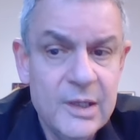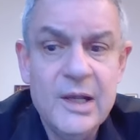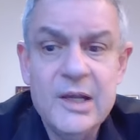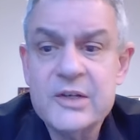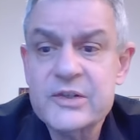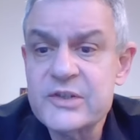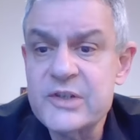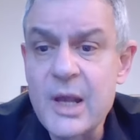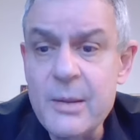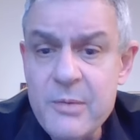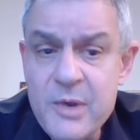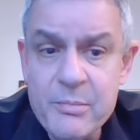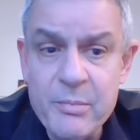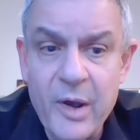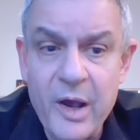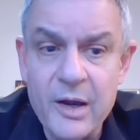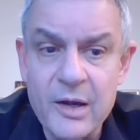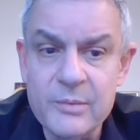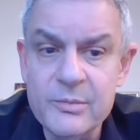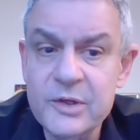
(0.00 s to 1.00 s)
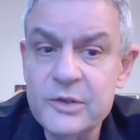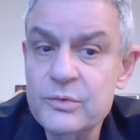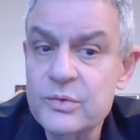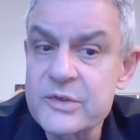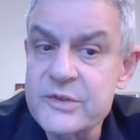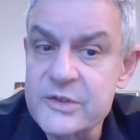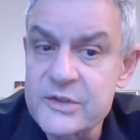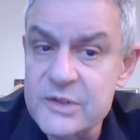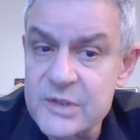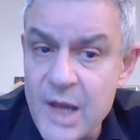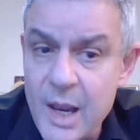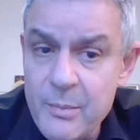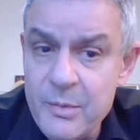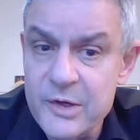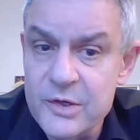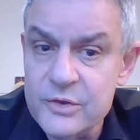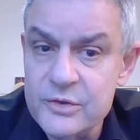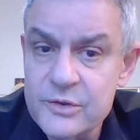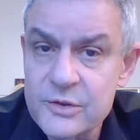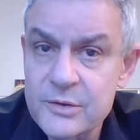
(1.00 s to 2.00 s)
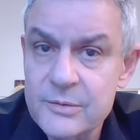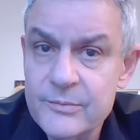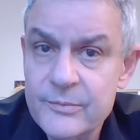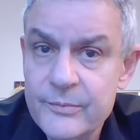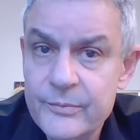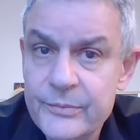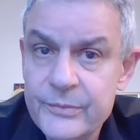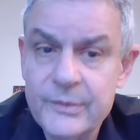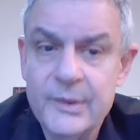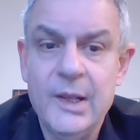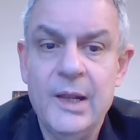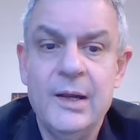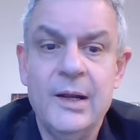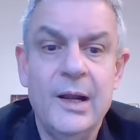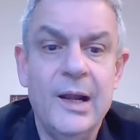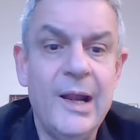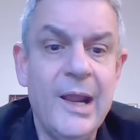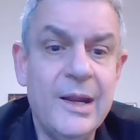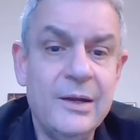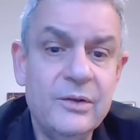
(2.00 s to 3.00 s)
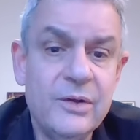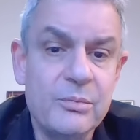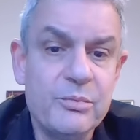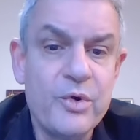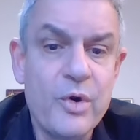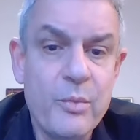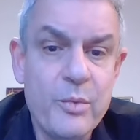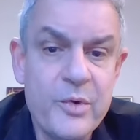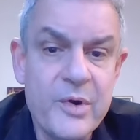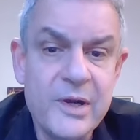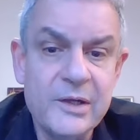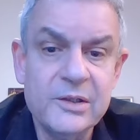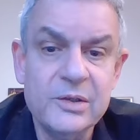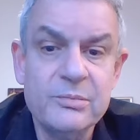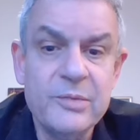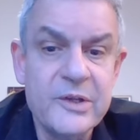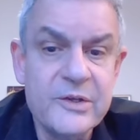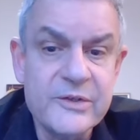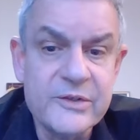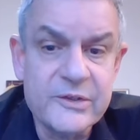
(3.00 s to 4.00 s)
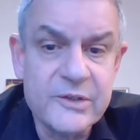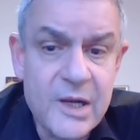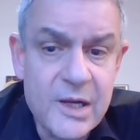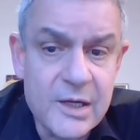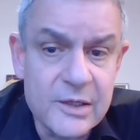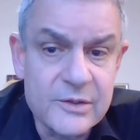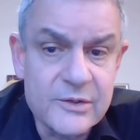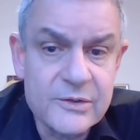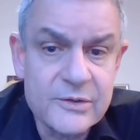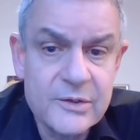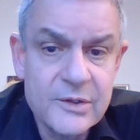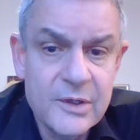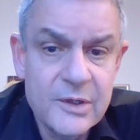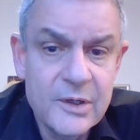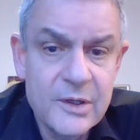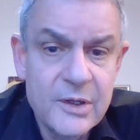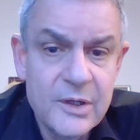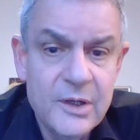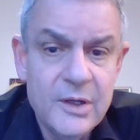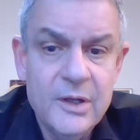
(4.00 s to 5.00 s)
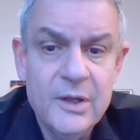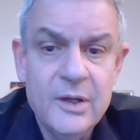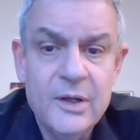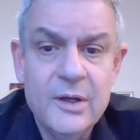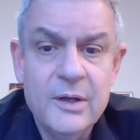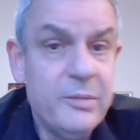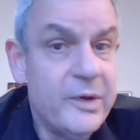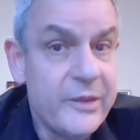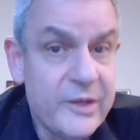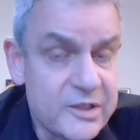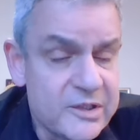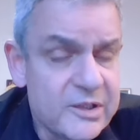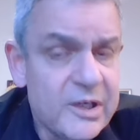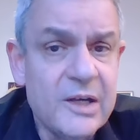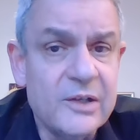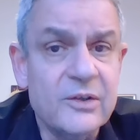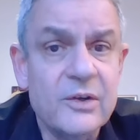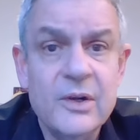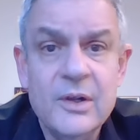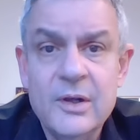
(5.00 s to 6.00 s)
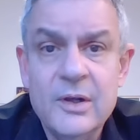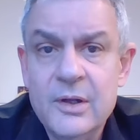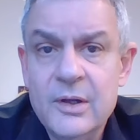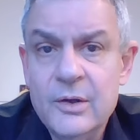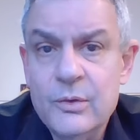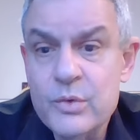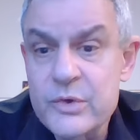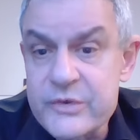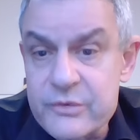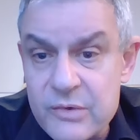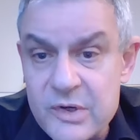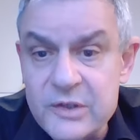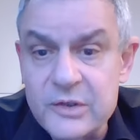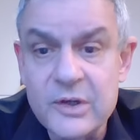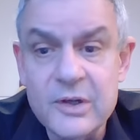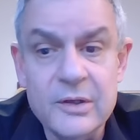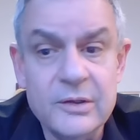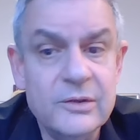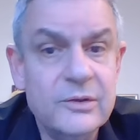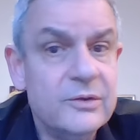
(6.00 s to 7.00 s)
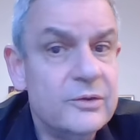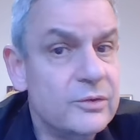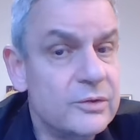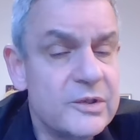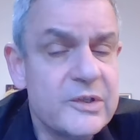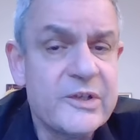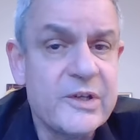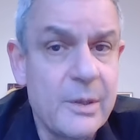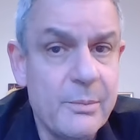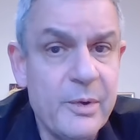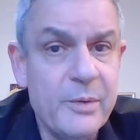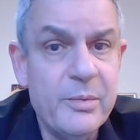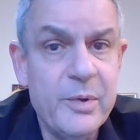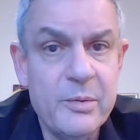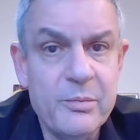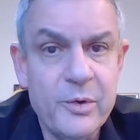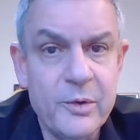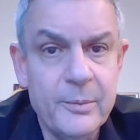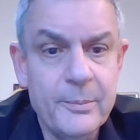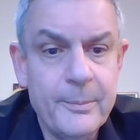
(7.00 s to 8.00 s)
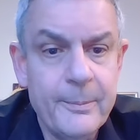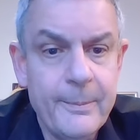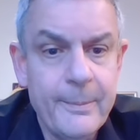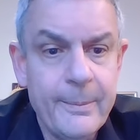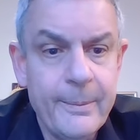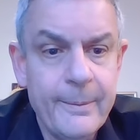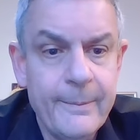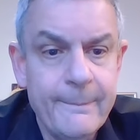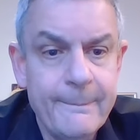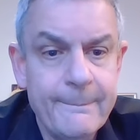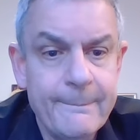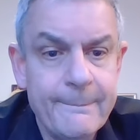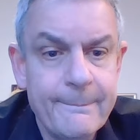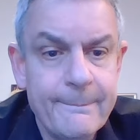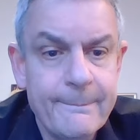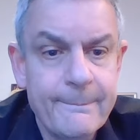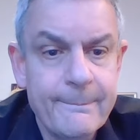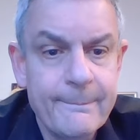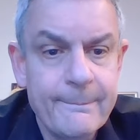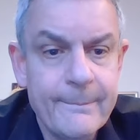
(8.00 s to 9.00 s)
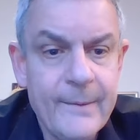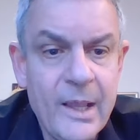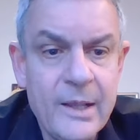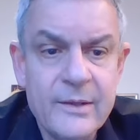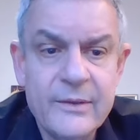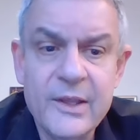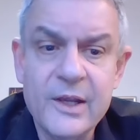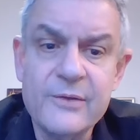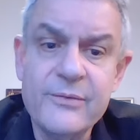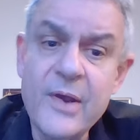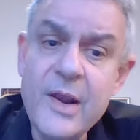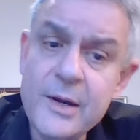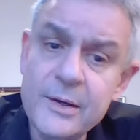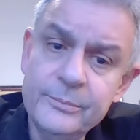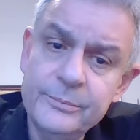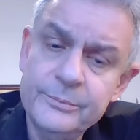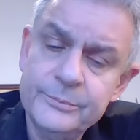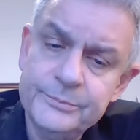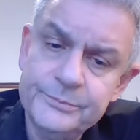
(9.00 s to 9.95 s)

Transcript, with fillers: A Sami parliament was established and land appropriated by the states, but the state was returned to the Sami people. The Kven